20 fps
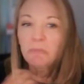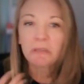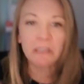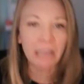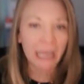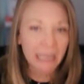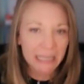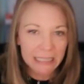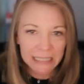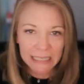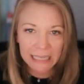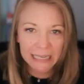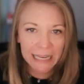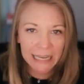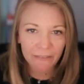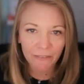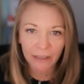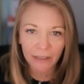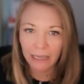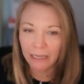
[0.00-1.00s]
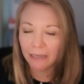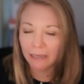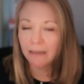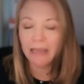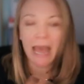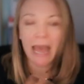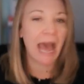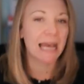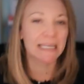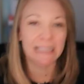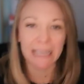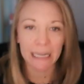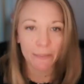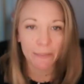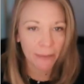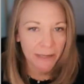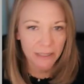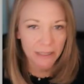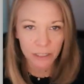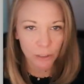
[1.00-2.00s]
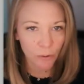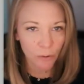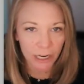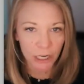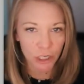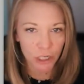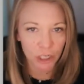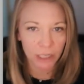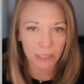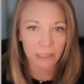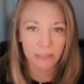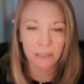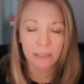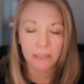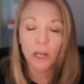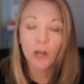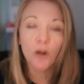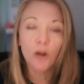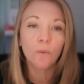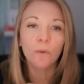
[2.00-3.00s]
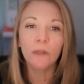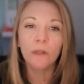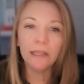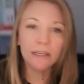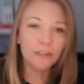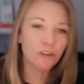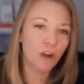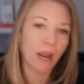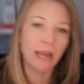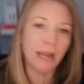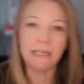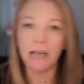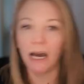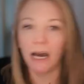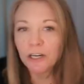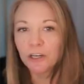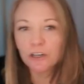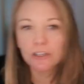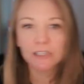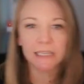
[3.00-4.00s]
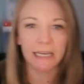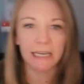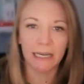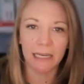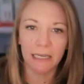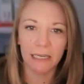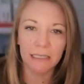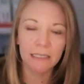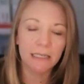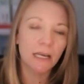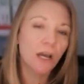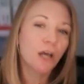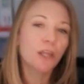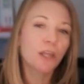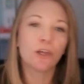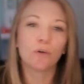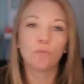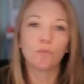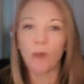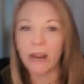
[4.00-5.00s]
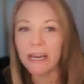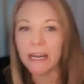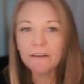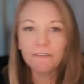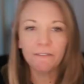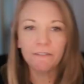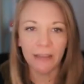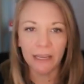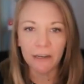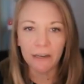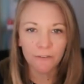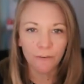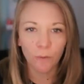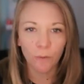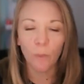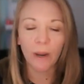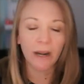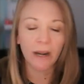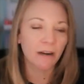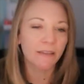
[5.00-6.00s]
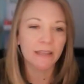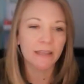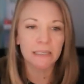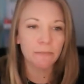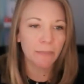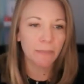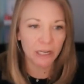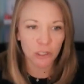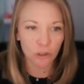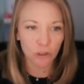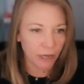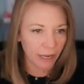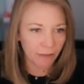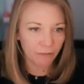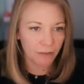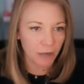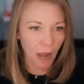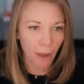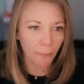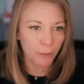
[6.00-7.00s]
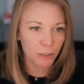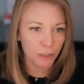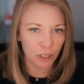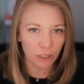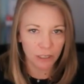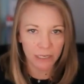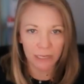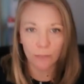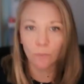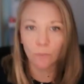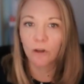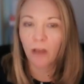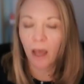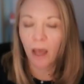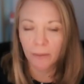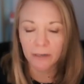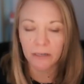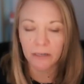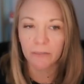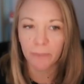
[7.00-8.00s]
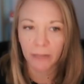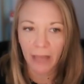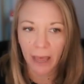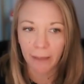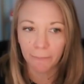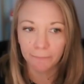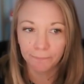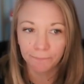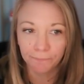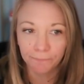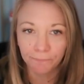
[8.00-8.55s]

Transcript: legacy giving, asset-based donations, really trying to understand the right fit for where this major gift opportunity will come into play.